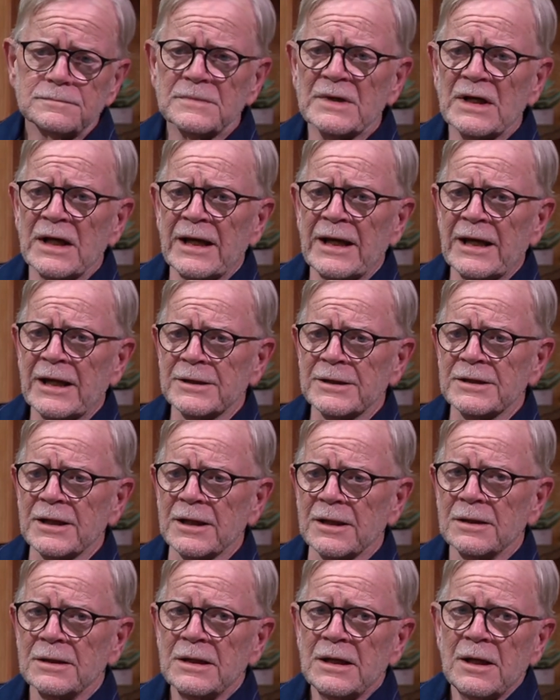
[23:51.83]
and
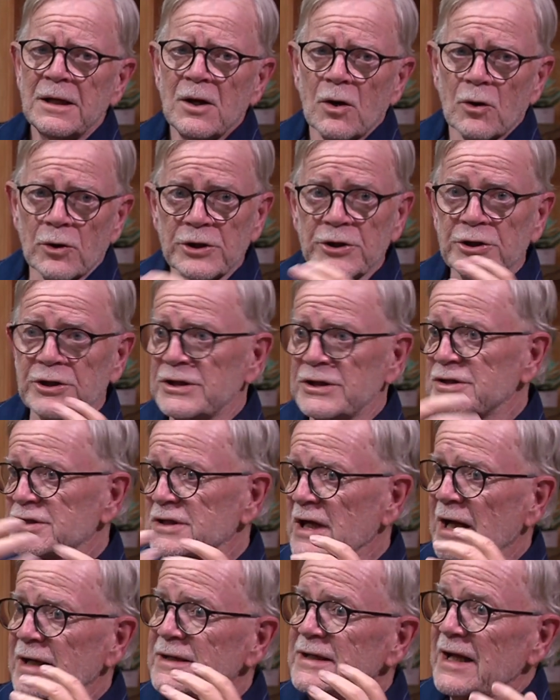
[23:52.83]
uh, or you can just
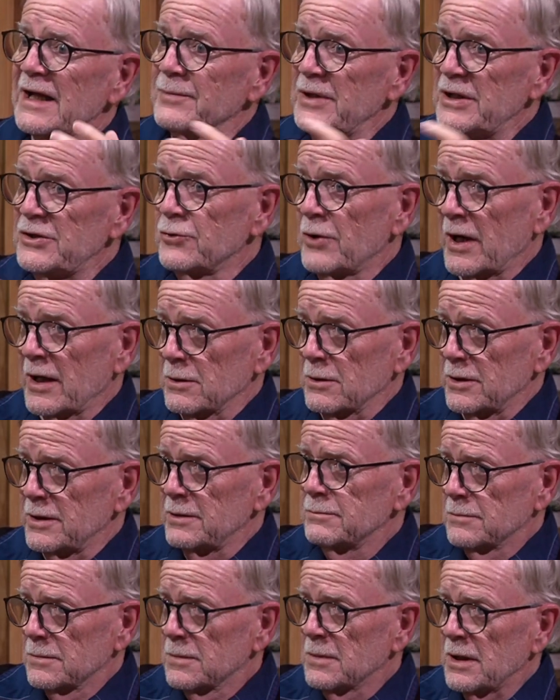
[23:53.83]
contact me directly
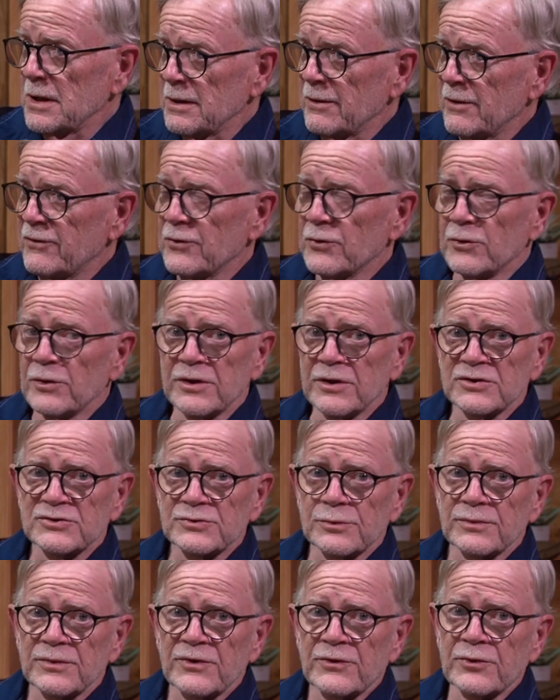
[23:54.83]
uh, through this
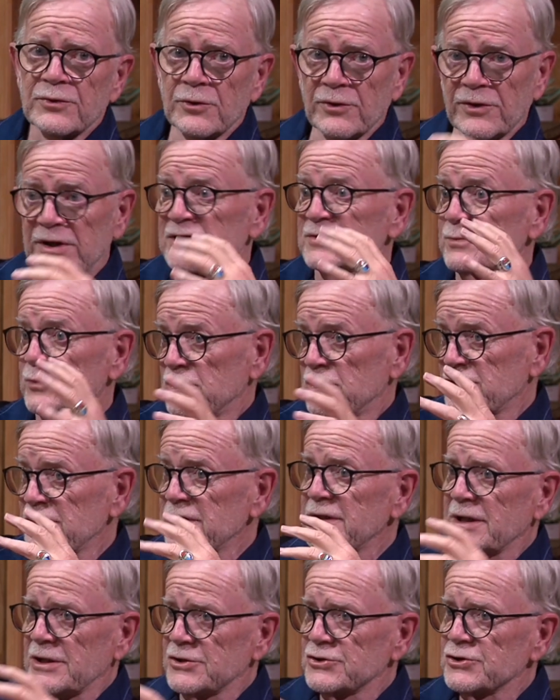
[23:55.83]
through, through this
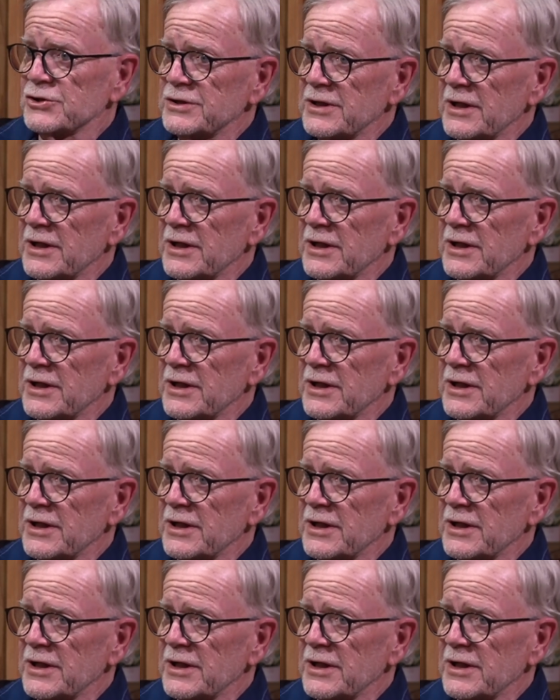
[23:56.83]
presentation. He's today.